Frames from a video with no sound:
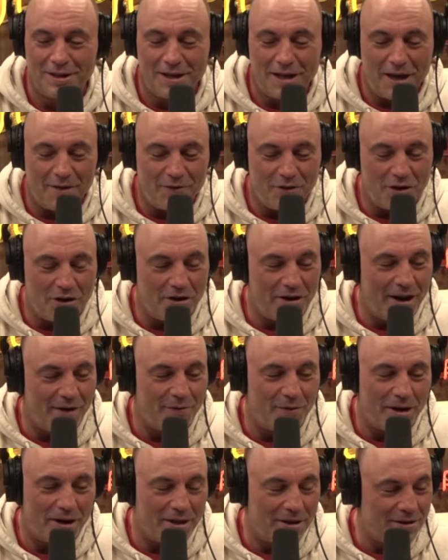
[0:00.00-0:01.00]
if you don't have
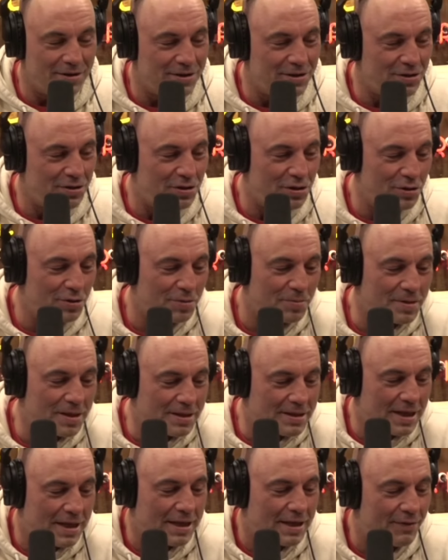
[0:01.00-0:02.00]
one of those, you're doomed.
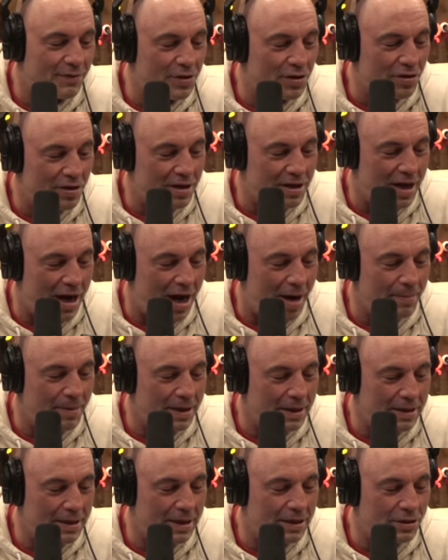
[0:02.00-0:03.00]
It's like if you're a
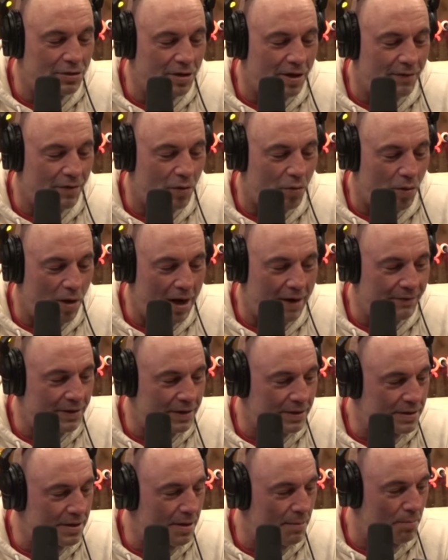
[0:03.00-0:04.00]
comic and you have a wife
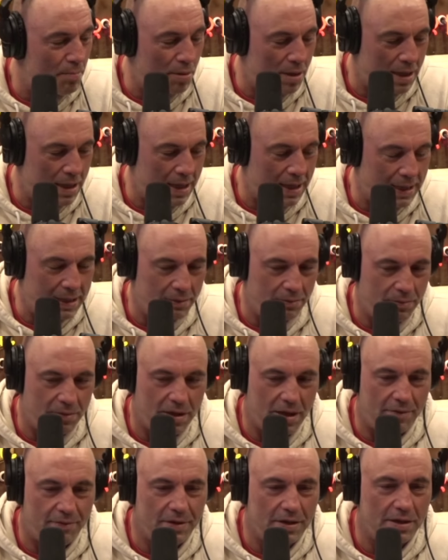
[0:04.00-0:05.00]
that's compliant with
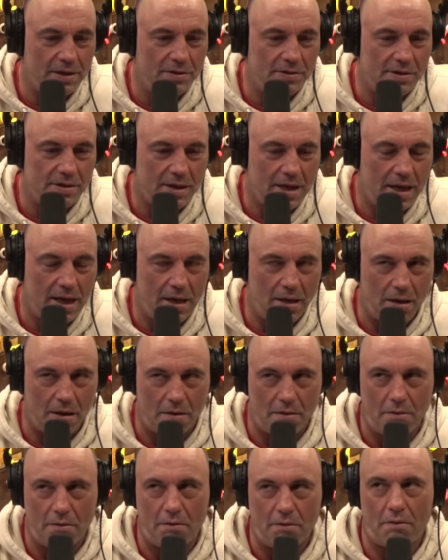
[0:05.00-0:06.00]
everything you say, like,
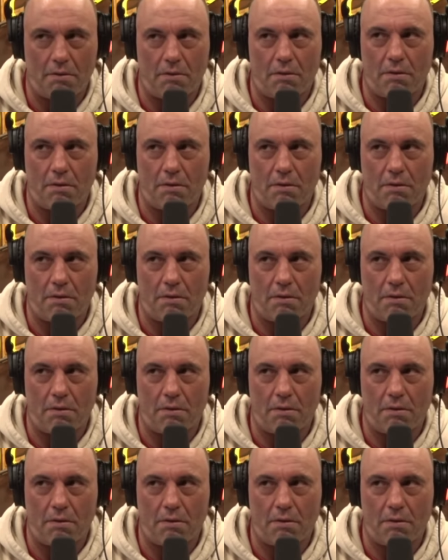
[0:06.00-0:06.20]
oh.